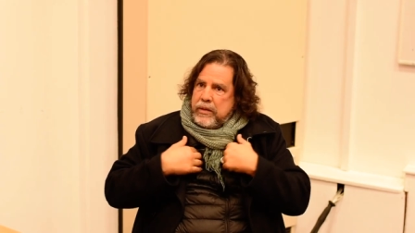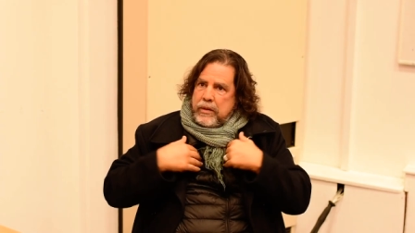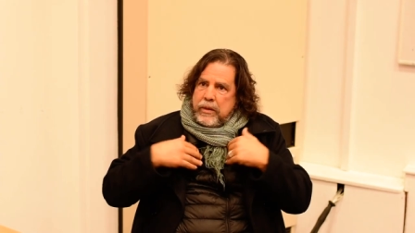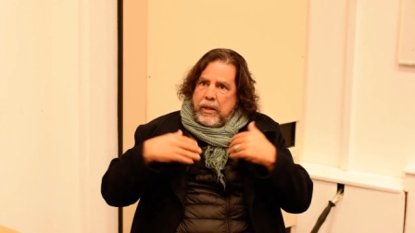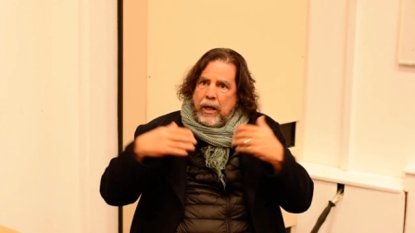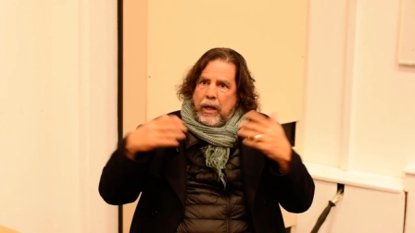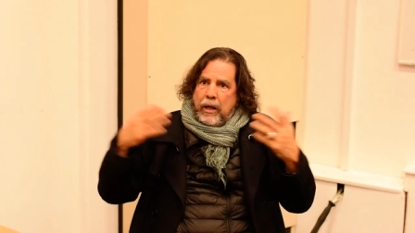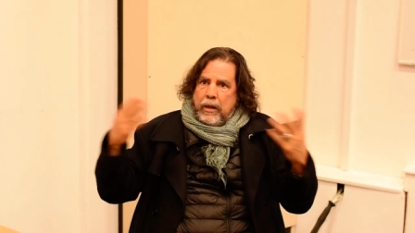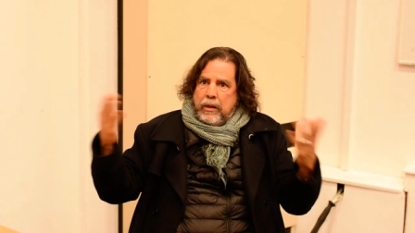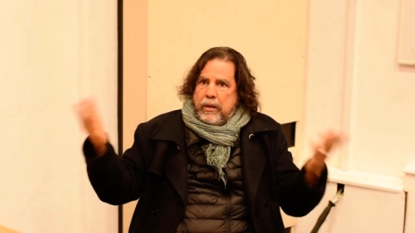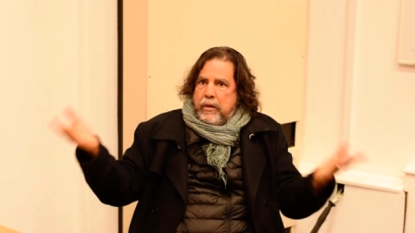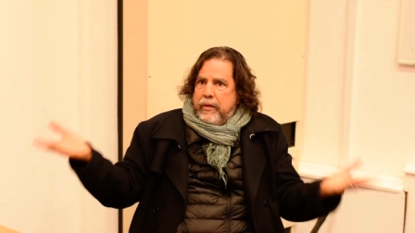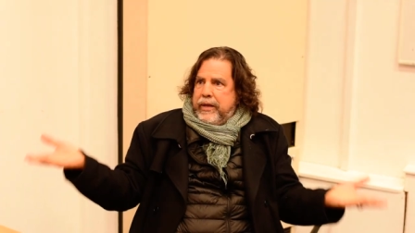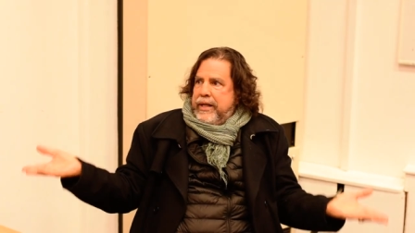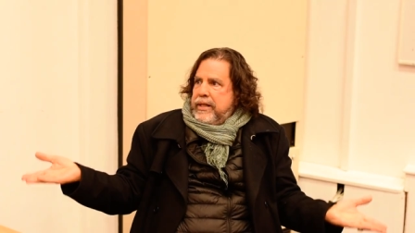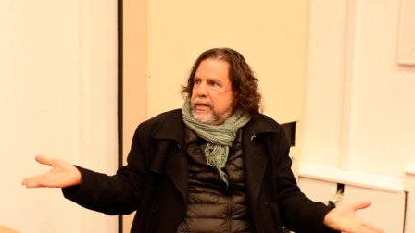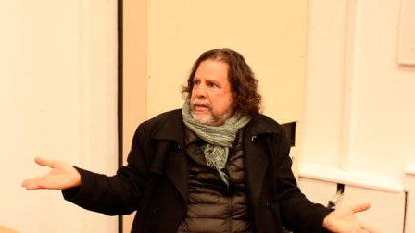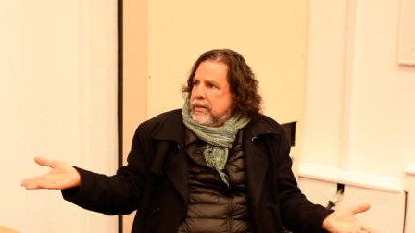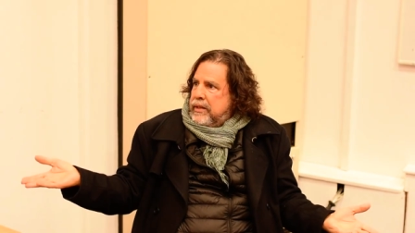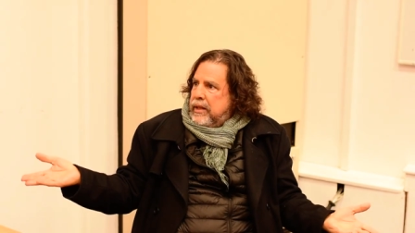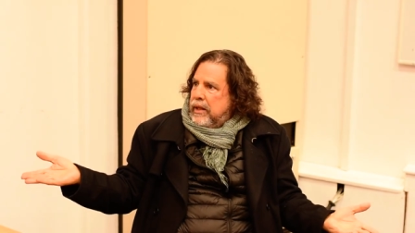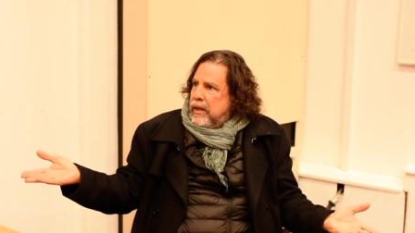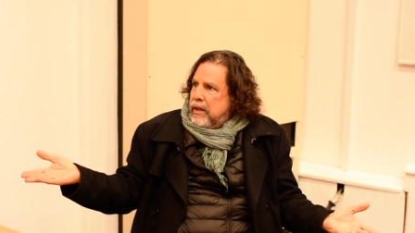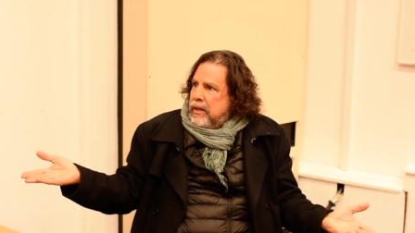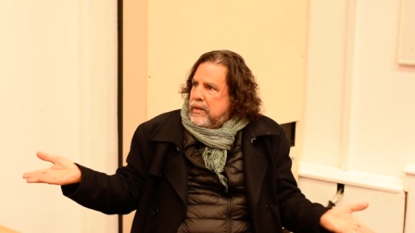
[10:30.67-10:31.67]
they are
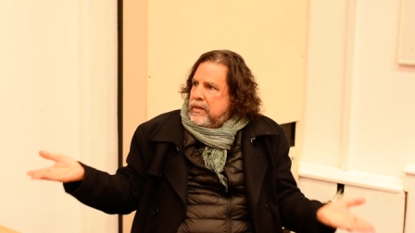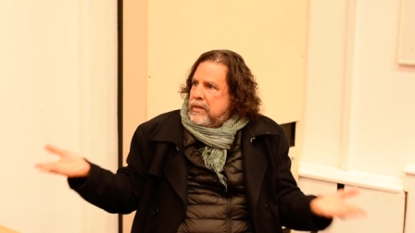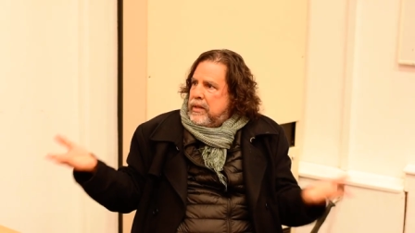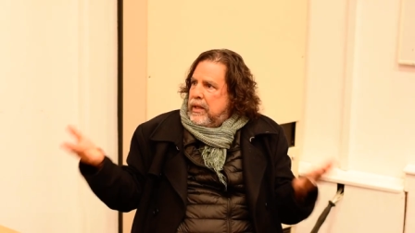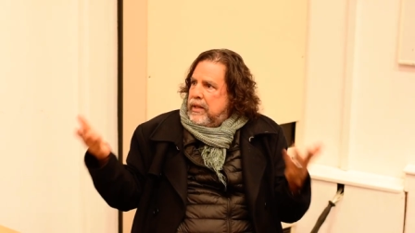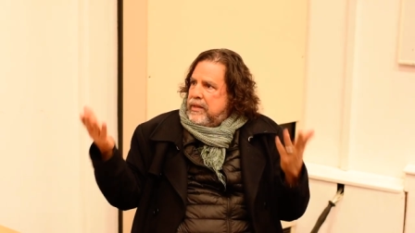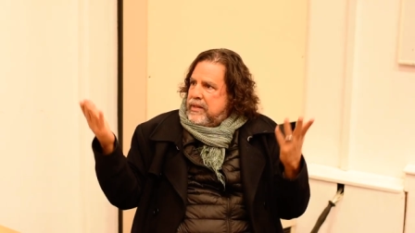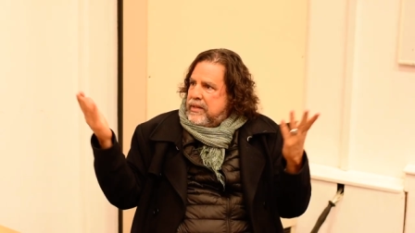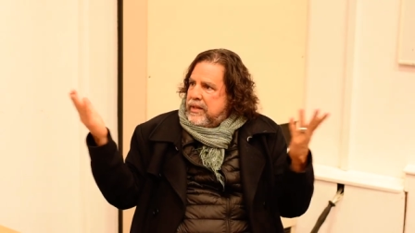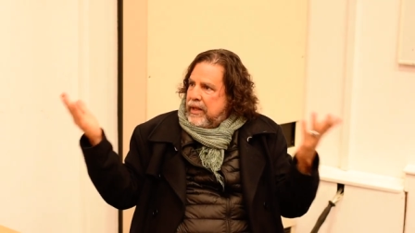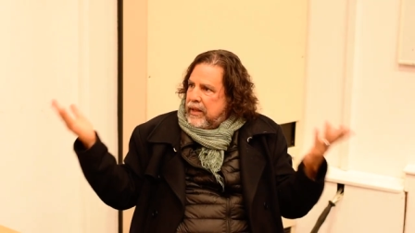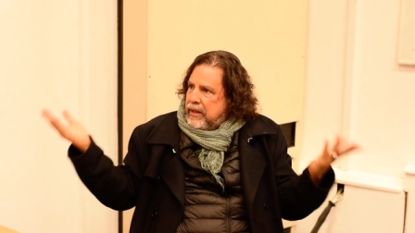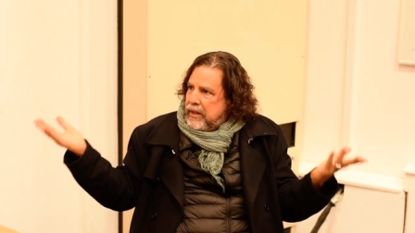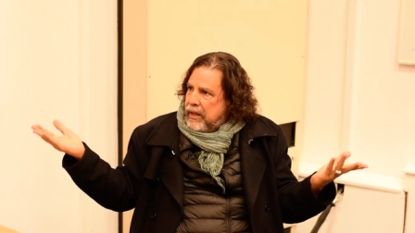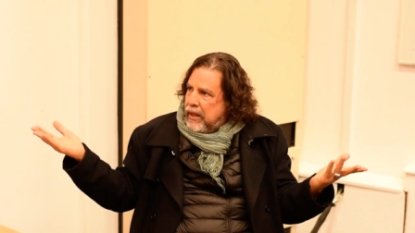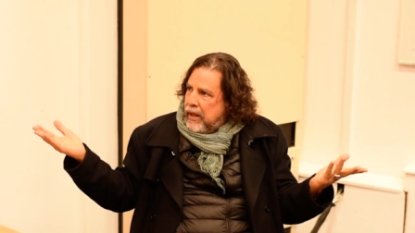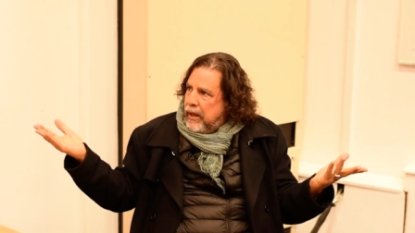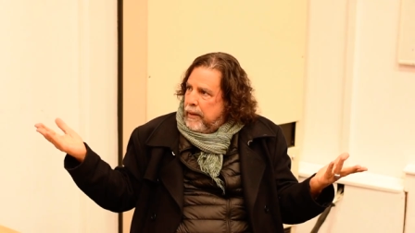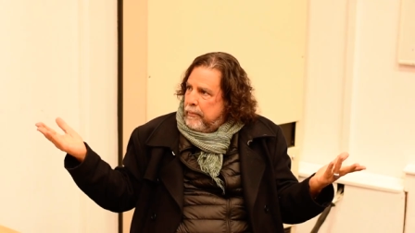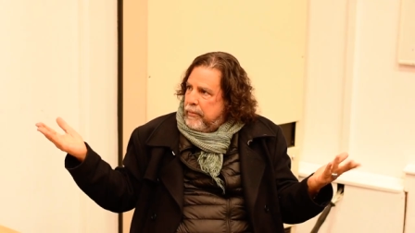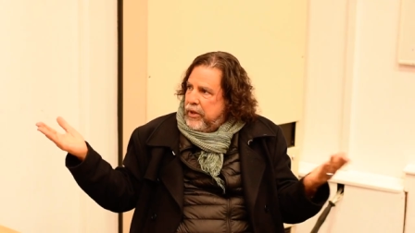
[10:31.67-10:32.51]
Christians, etc.,